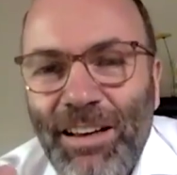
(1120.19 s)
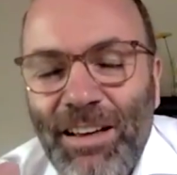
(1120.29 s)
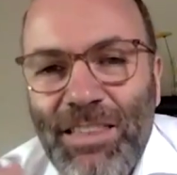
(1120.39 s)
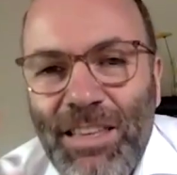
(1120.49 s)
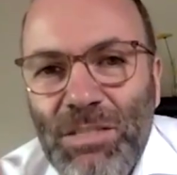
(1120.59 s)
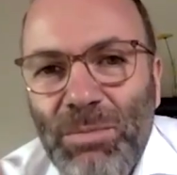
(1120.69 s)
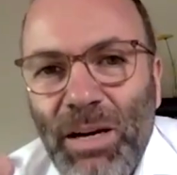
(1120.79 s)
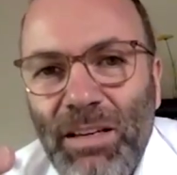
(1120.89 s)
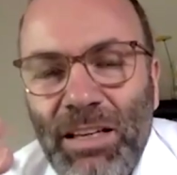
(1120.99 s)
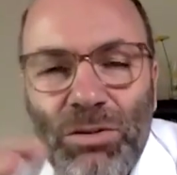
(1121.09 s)
And that's
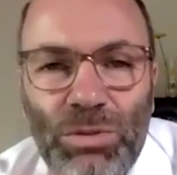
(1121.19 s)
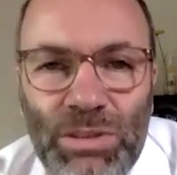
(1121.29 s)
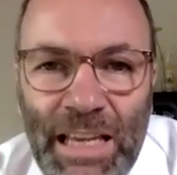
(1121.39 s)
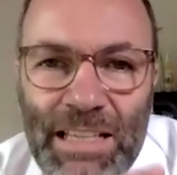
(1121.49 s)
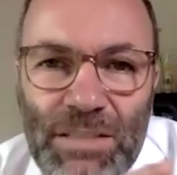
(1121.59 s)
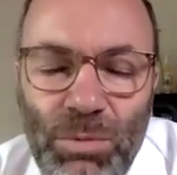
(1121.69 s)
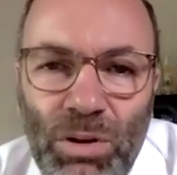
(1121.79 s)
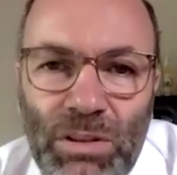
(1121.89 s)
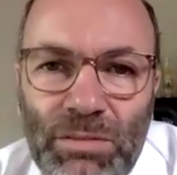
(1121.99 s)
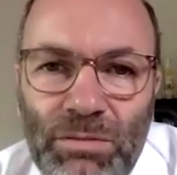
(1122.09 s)
why in today's
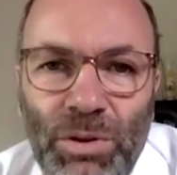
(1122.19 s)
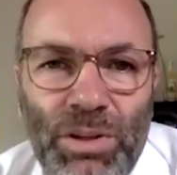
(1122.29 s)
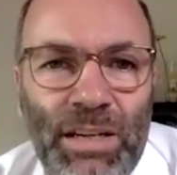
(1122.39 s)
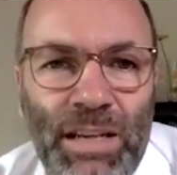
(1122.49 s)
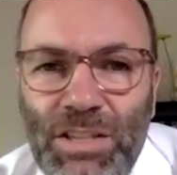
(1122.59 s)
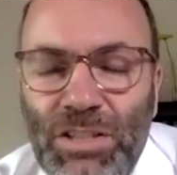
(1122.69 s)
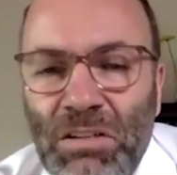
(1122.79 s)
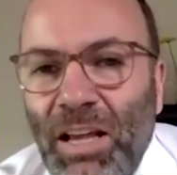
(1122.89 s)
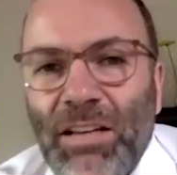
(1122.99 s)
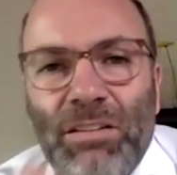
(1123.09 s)
world, where a
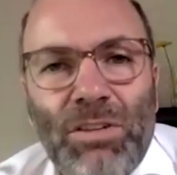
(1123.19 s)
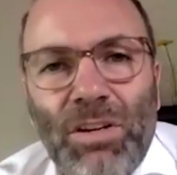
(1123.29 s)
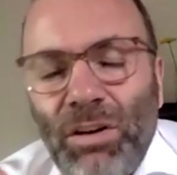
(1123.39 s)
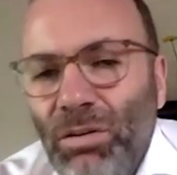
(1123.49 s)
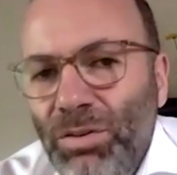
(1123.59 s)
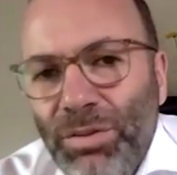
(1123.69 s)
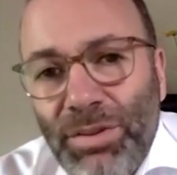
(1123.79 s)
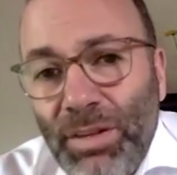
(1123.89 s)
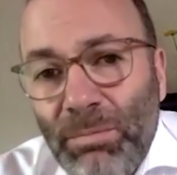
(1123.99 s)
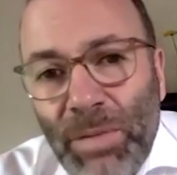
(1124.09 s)
nation like also
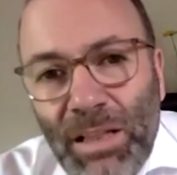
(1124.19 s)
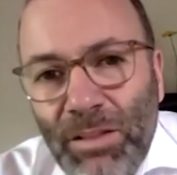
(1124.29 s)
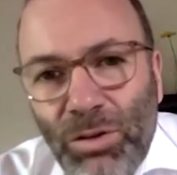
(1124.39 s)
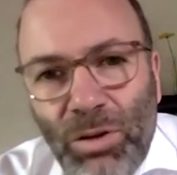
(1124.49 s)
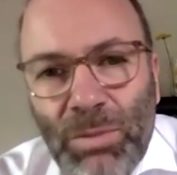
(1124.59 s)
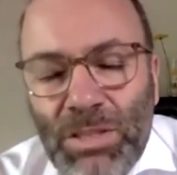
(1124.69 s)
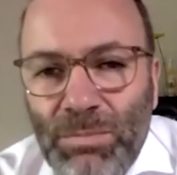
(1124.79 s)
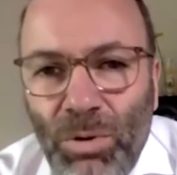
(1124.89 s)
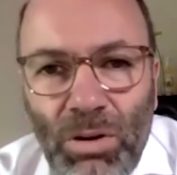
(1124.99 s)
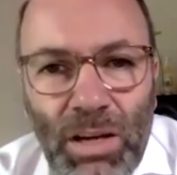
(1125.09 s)
the middle term and
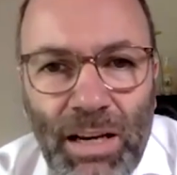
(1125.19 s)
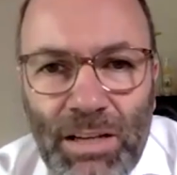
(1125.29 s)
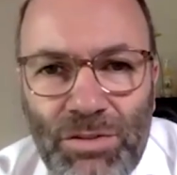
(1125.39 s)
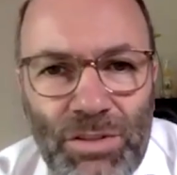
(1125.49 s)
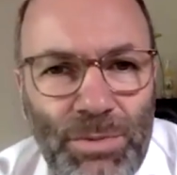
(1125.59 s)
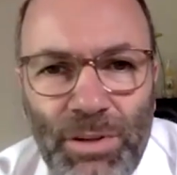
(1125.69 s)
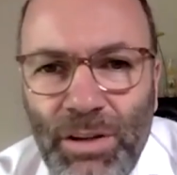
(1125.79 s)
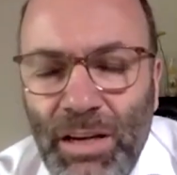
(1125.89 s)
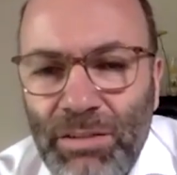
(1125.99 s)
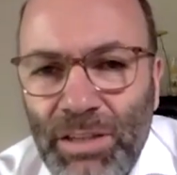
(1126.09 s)
smaller countries we
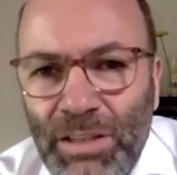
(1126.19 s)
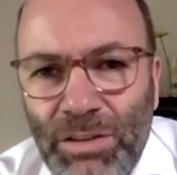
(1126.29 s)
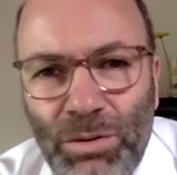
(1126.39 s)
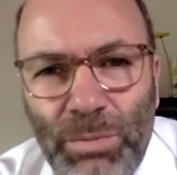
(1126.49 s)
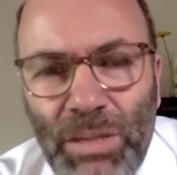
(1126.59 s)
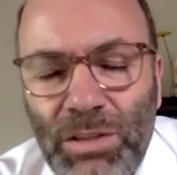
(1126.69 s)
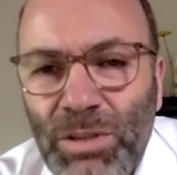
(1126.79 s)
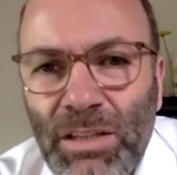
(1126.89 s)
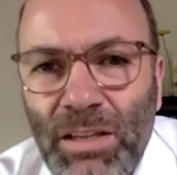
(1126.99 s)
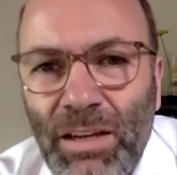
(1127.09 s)
are having in the European
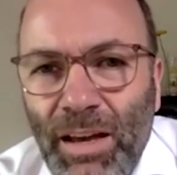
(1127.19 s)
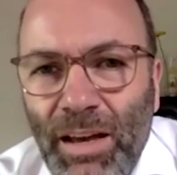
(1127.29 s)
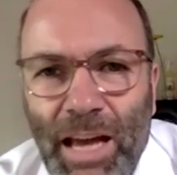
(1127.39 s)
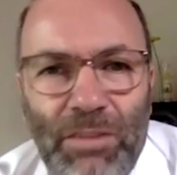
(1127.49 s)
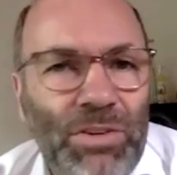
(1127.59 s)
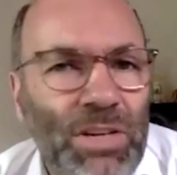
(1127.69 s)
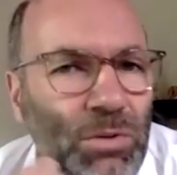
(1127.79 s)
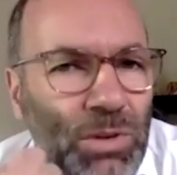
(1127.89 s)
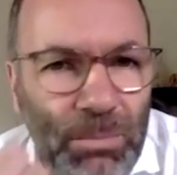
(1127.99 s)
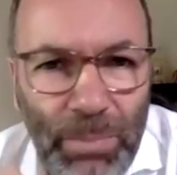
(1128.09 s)
Union have
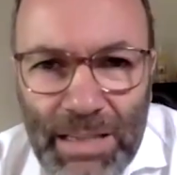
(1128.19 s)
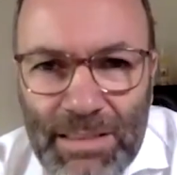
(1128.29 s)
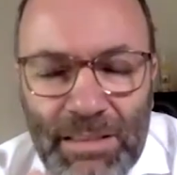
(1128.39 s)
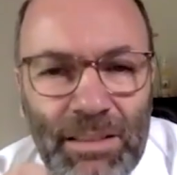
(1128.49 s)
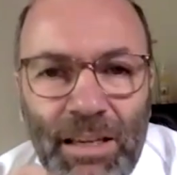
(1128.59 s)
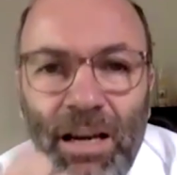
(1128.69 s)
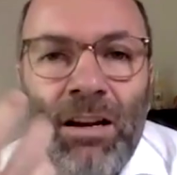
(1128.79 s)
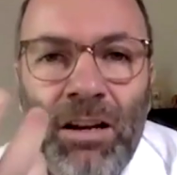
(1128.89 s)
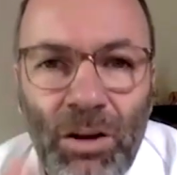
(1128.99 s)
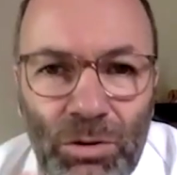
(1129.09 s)
no capacity
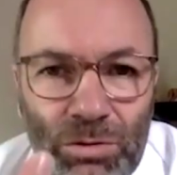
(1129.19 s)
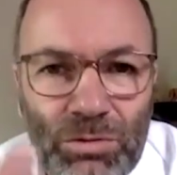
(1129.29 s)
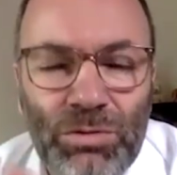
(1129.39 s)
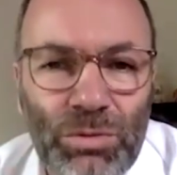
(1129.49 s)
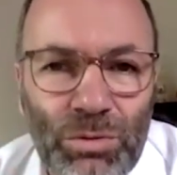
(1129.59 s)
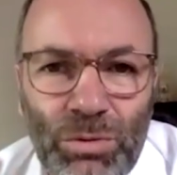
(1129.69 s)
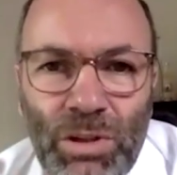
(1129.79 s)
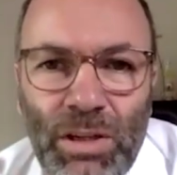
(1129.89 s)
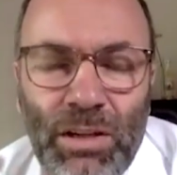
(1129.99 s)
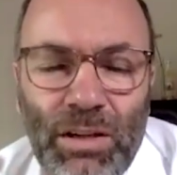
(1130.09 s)
alone
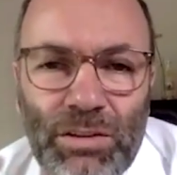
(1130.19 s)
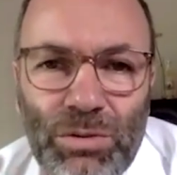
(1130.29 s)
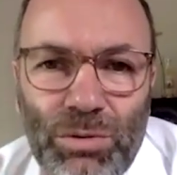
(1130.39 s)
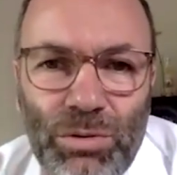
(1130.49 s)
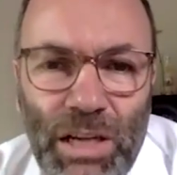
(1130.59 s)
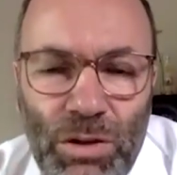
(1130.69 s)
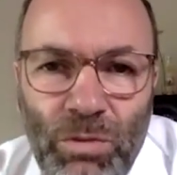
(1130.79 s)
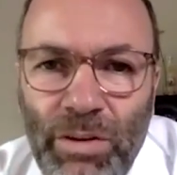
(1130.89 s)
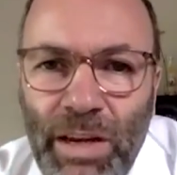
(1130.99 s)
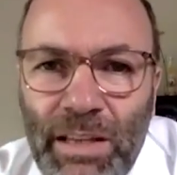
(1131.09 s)
to
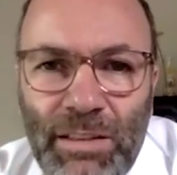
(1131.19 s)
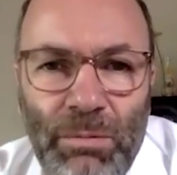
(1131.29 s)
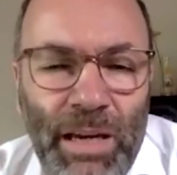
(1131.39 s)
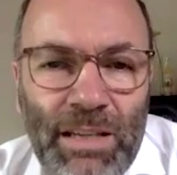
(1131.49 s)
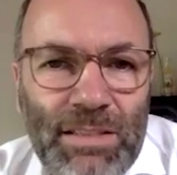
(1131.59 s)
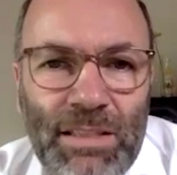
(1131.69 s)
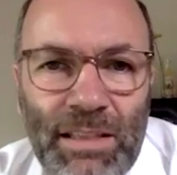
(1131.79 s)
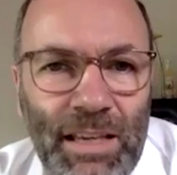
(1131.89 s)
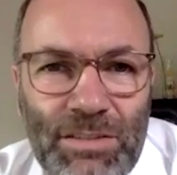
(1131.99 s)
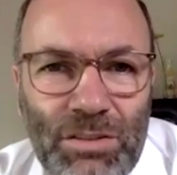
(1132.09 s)
innovate the medicine
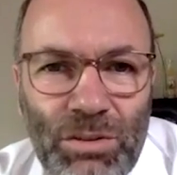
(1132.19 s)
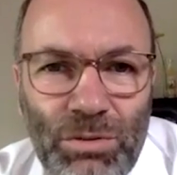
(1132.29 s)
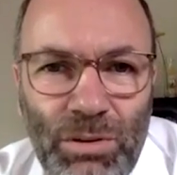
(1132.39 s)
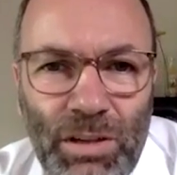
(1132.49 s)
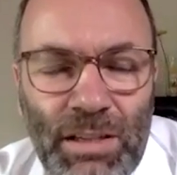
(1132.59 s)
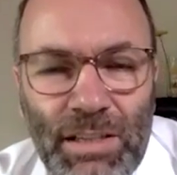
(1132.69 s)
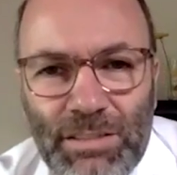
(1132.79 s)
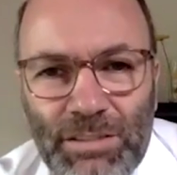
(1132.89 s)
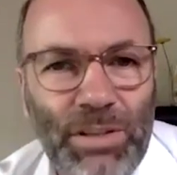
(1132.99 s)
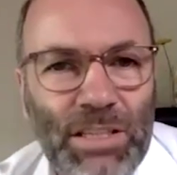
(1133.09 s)
against Corona.
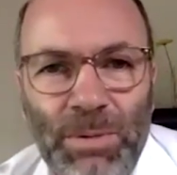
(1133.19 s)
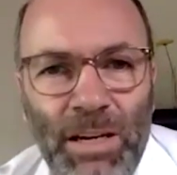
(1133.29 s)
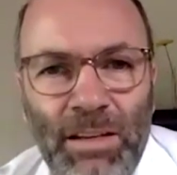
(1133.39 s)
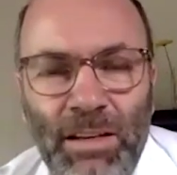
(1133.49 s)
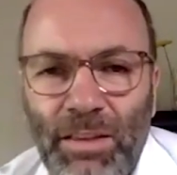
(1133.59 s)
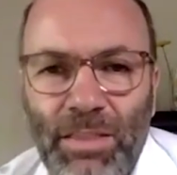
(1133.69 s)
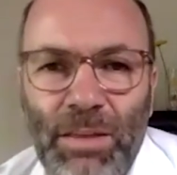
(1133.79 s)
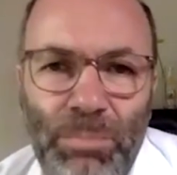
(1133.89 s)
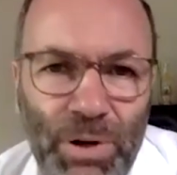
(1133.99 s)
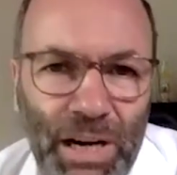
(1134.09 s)
So that's why
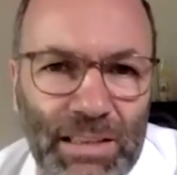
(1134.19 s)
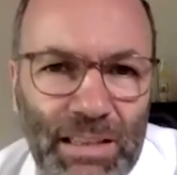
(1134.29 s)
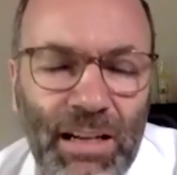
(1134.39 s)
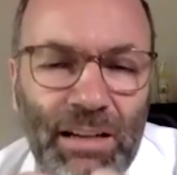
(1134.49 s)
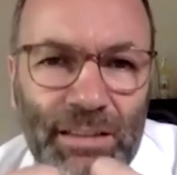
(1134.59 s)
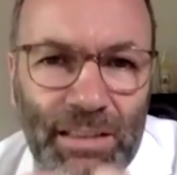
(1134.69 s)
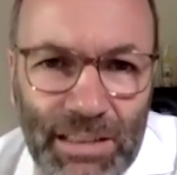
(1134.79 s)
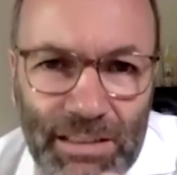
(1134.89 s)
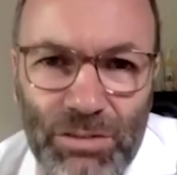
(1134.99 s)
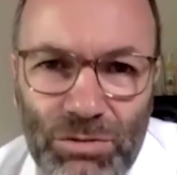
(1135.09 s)
the practical
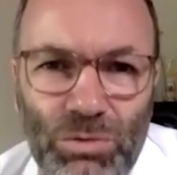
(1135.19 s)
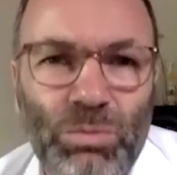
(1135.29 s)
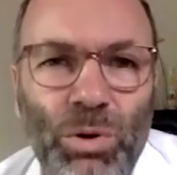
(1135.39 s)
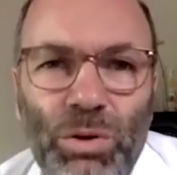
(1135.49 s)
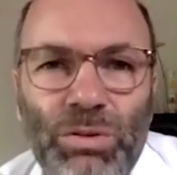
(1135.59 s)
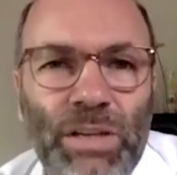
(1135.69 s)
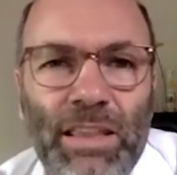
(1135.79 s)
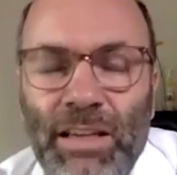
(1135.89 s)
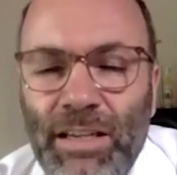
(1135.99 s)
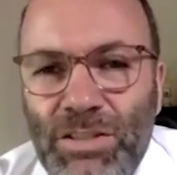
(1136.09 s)
need to work
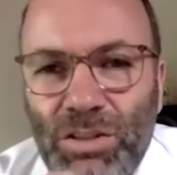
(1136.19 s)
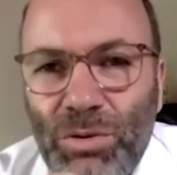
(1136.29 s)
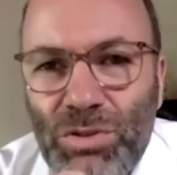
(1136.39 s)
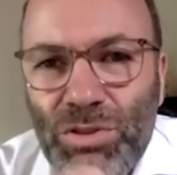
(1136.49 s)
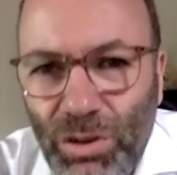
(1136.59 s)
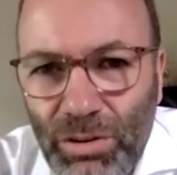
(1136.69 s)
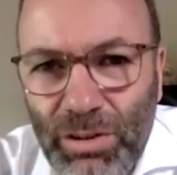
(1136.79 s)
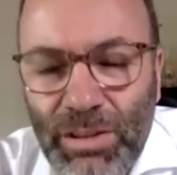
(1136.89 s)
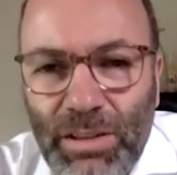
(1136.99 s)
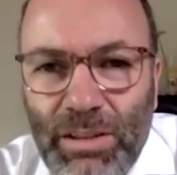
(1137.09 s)
together is so
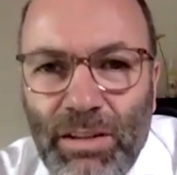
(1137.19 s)
strong.